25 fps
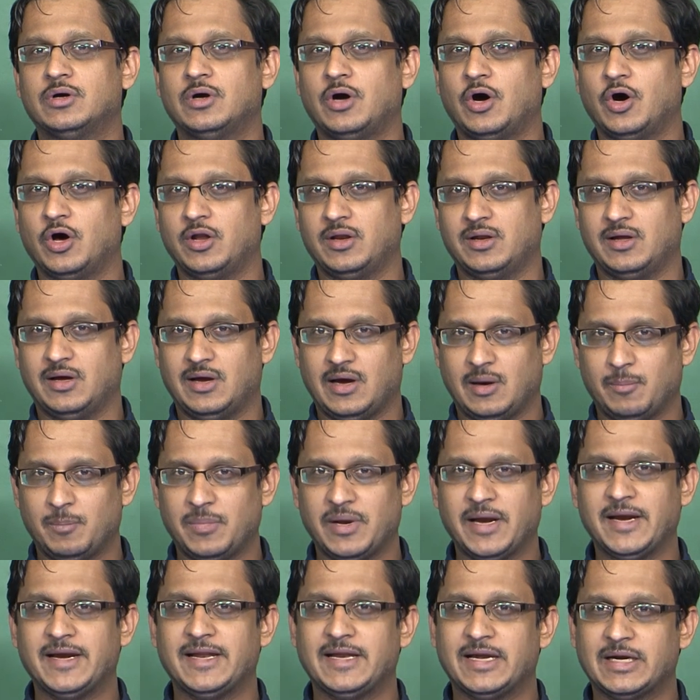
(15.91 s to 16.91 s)
on
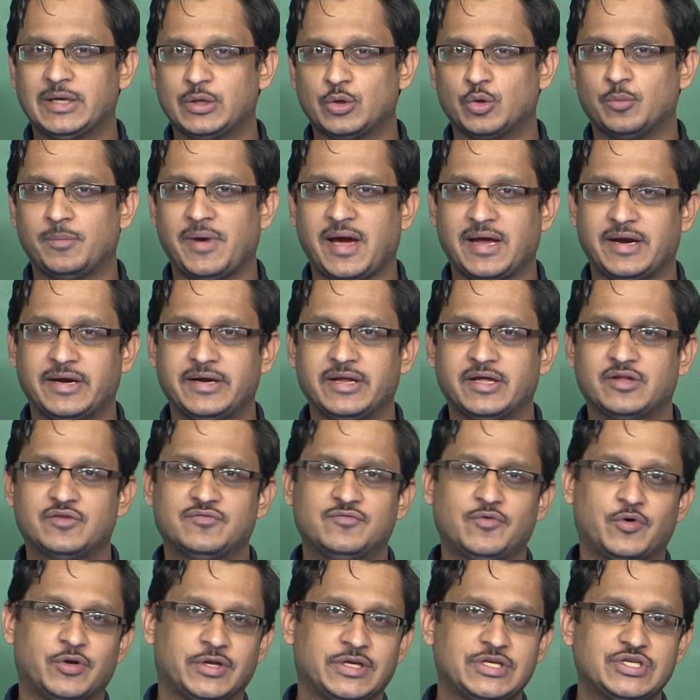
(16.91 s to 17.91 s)
Applied Electromagnetics
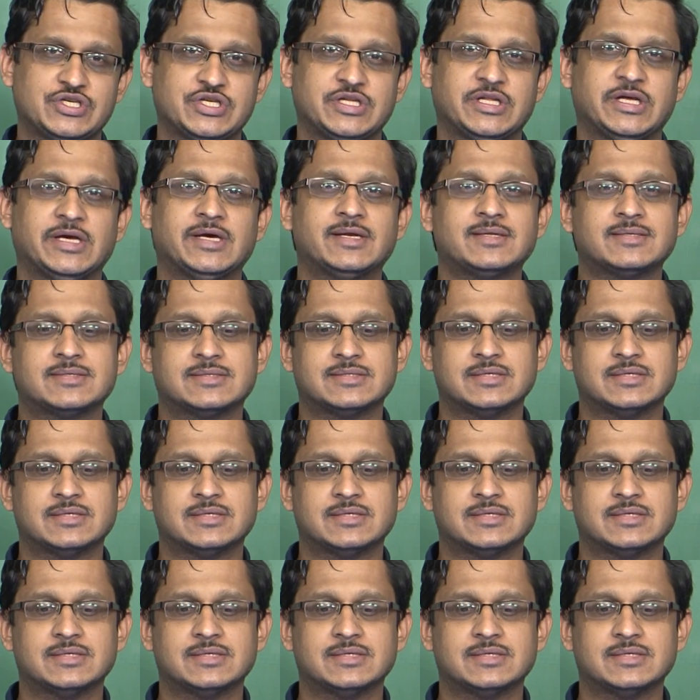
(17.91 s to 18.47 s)
for Engineers.